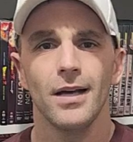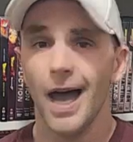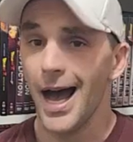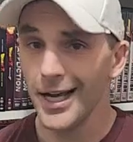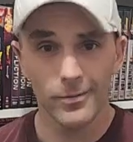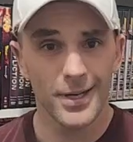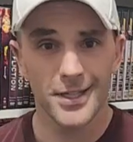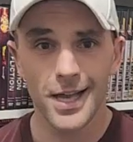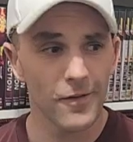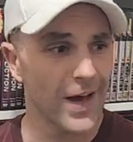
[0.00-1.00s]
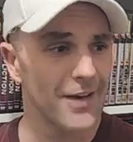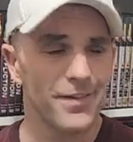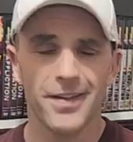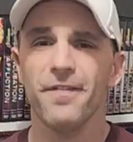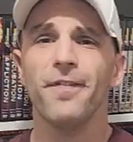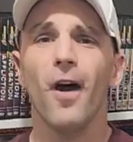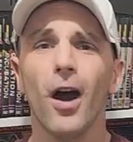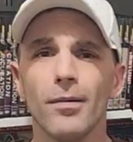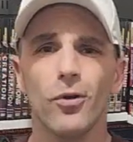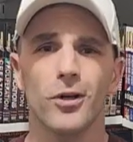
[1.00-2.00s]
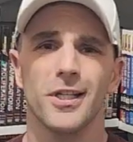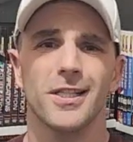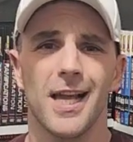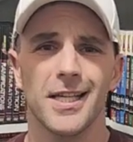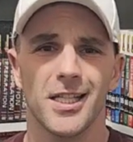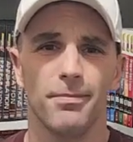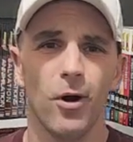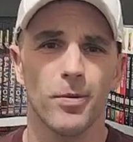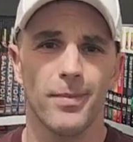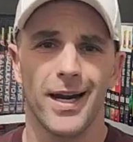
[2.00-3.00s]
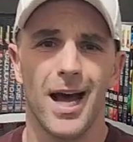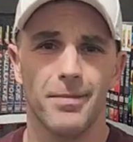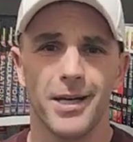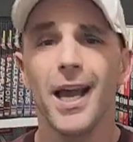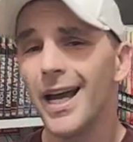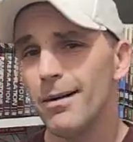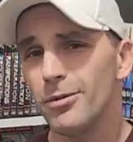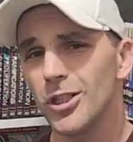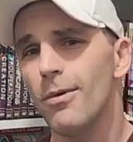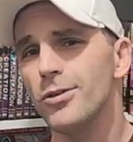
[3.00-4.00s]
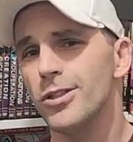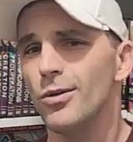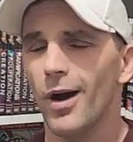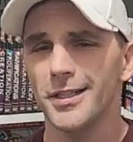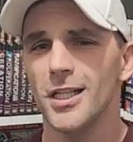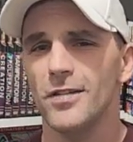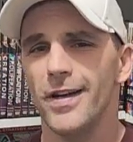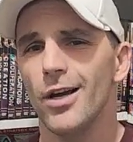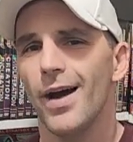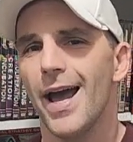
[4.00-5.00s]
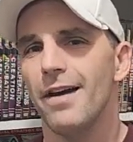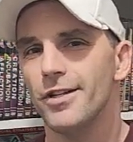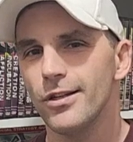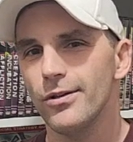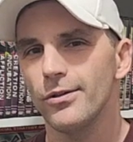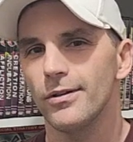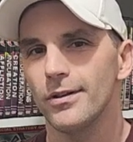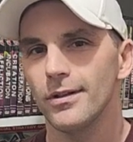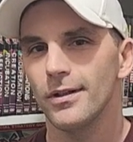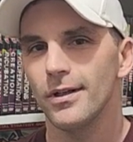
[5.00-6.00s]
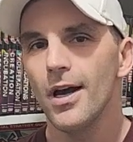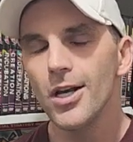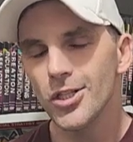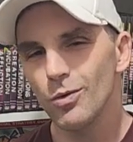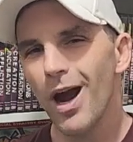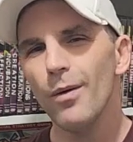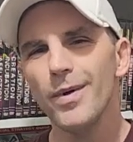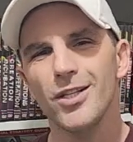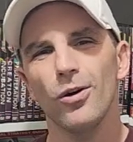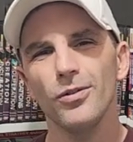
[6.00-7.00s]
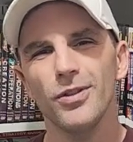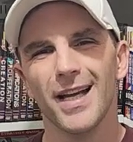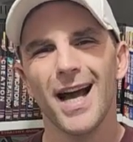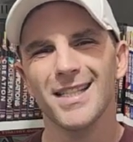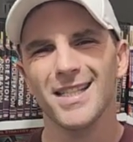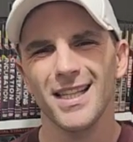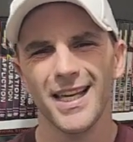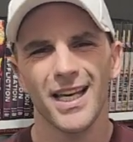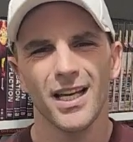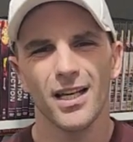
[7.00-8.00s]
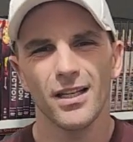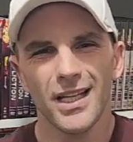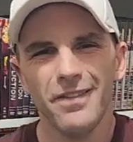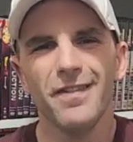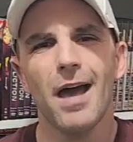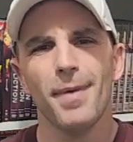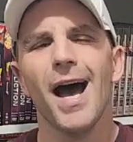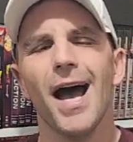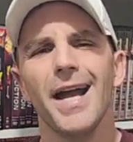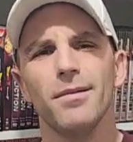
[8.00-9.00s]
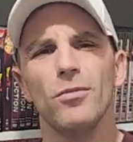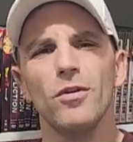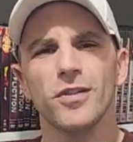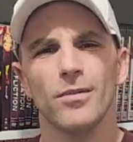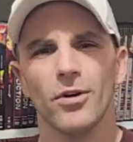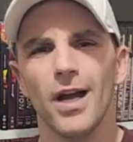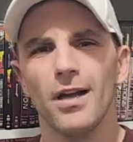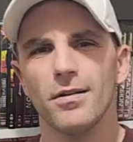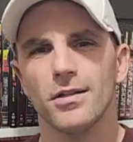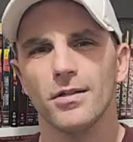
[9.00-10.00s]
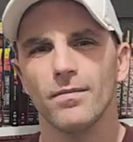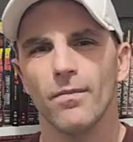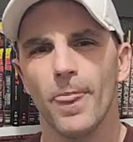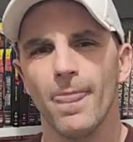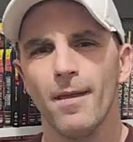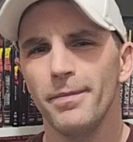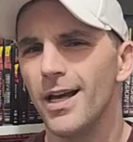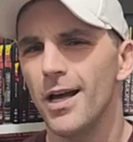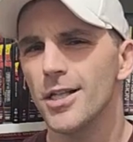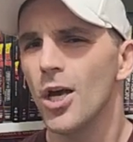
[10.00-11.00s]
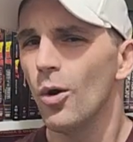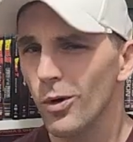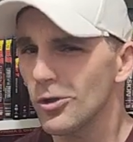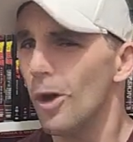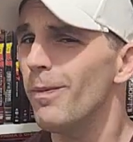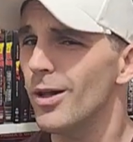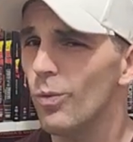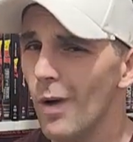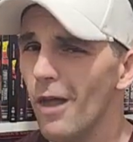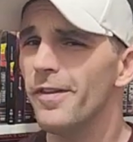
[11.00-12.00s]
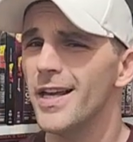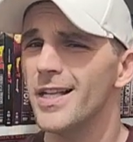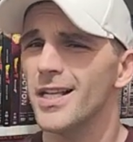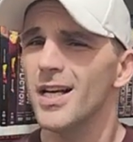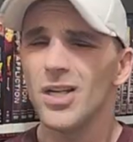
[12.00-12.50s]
I know myself, I've had far more success in the Pokemon hobby, and I'm sure most of you watching this video have too. So why are we told to constantly leave that behind and move somewhere else? Because we're told by the wealthiest,